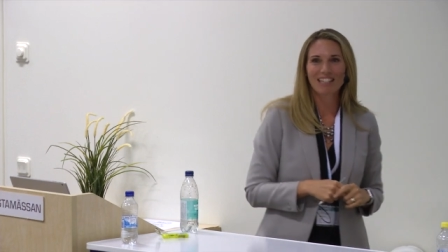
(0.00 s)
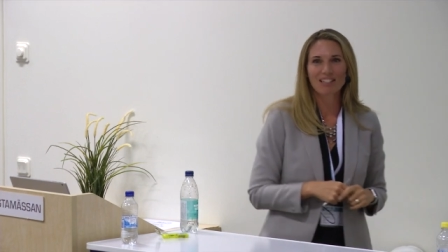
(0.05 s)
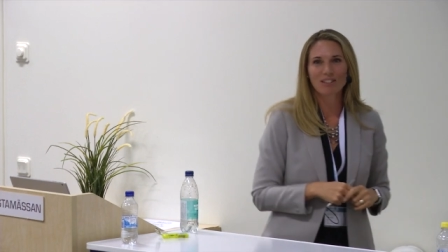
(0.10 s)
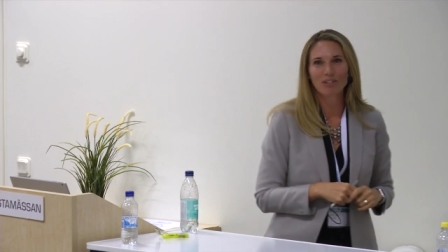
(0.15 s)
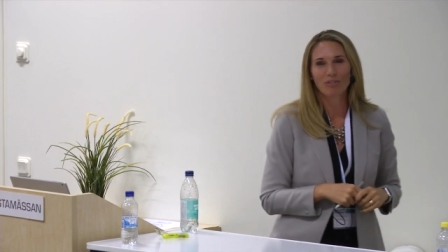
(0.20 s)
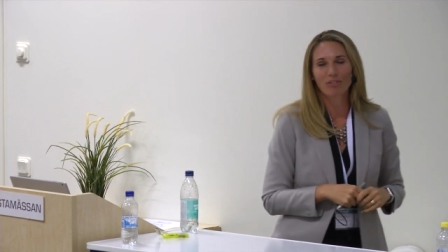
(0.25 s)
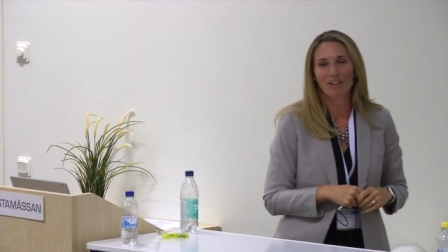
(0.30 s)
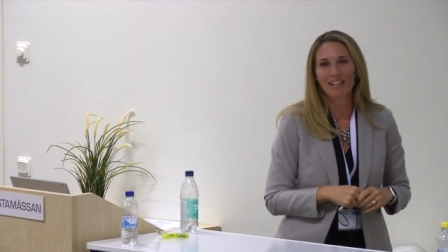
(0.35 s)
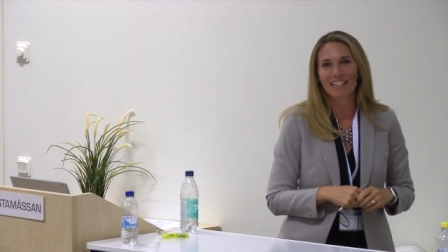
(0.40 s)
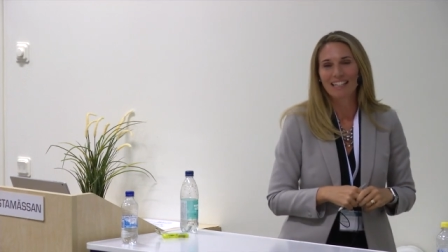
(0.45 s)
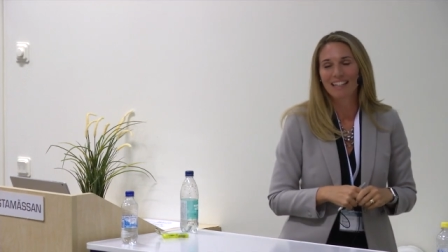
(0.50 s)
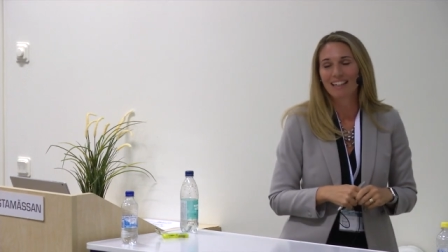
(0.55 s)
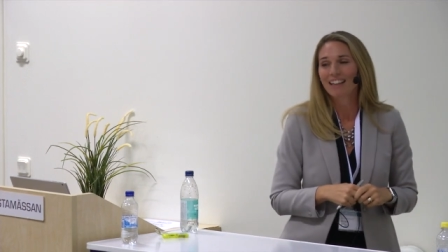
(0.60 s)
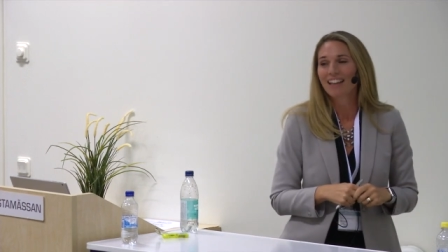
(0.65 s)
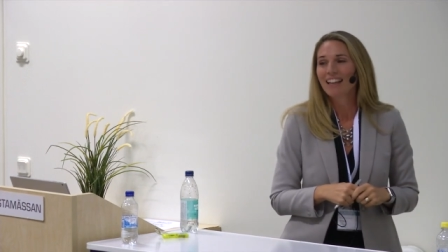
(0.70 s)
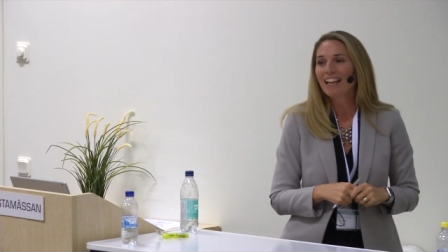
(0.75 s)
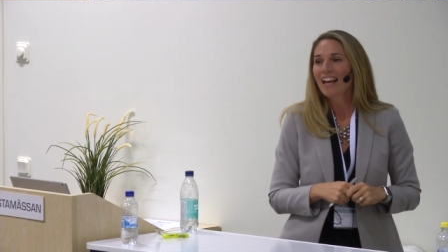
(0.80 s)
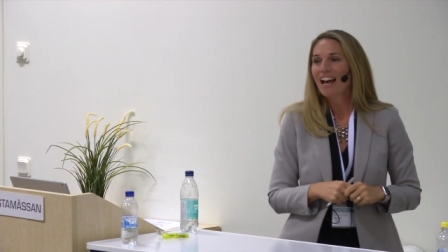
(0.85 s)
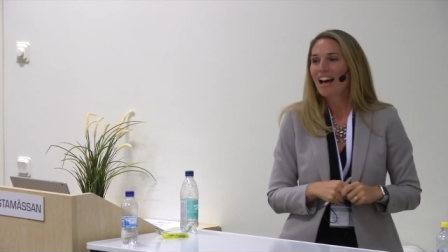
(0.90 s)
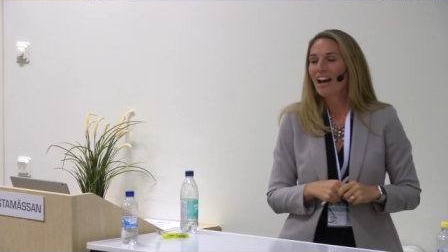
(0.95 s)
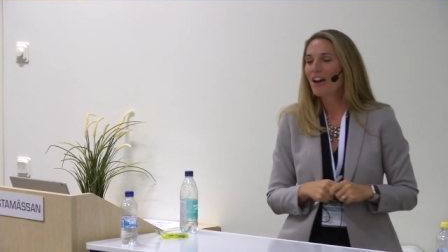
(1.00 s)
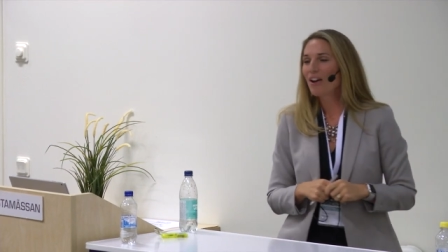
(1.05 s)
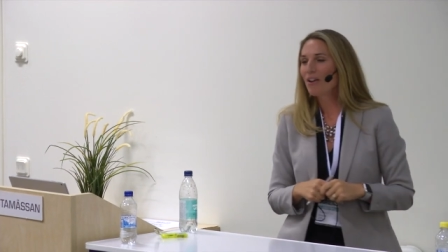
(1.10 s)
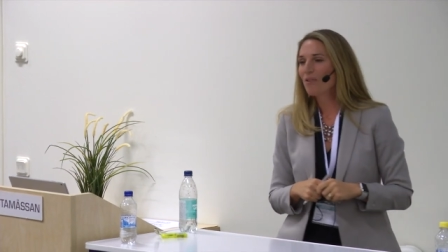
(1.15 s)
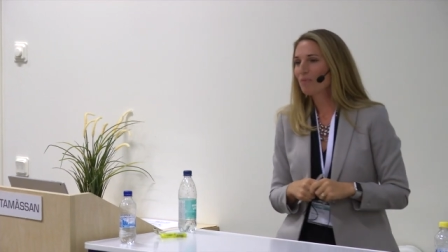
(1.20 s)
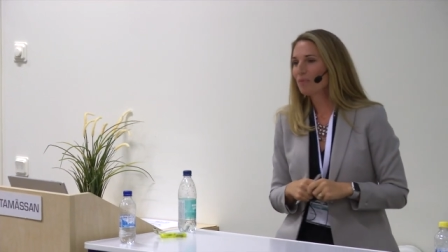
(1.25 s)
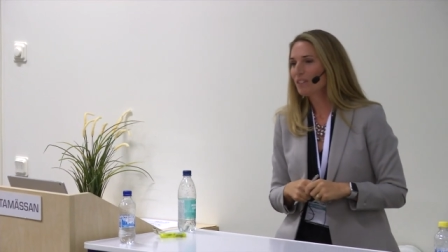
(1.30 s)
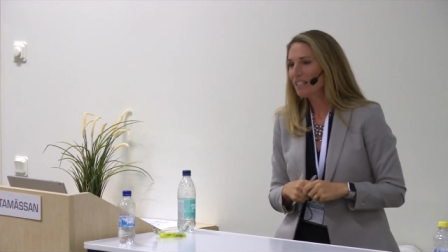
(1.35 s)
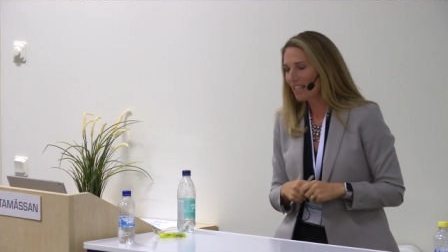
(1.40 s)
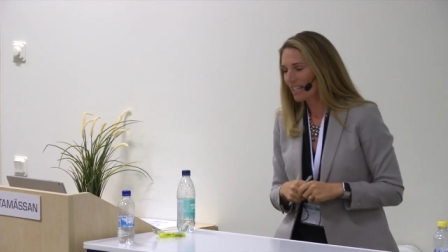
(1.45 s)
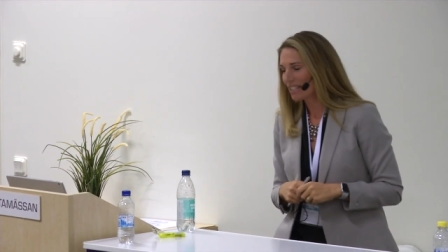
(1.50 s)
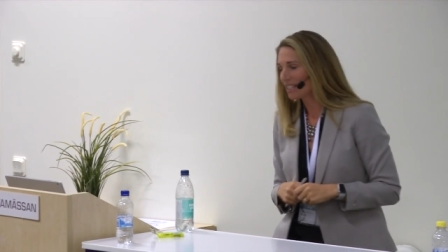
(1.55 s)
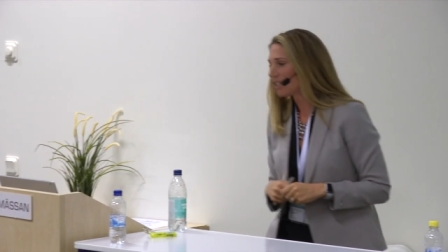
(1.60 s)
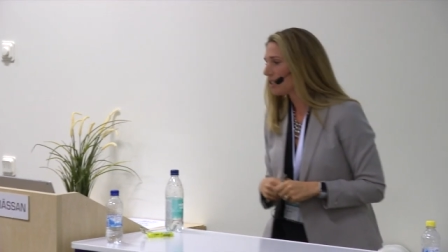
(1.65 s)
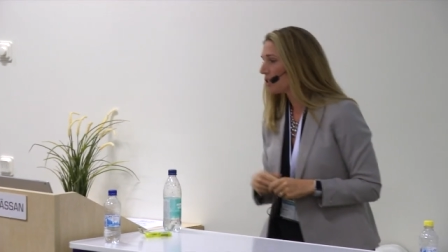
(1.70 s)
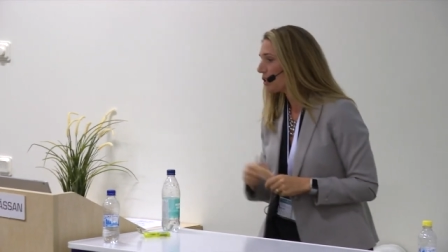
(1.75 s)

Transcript: Schizophrenic. Um, yes.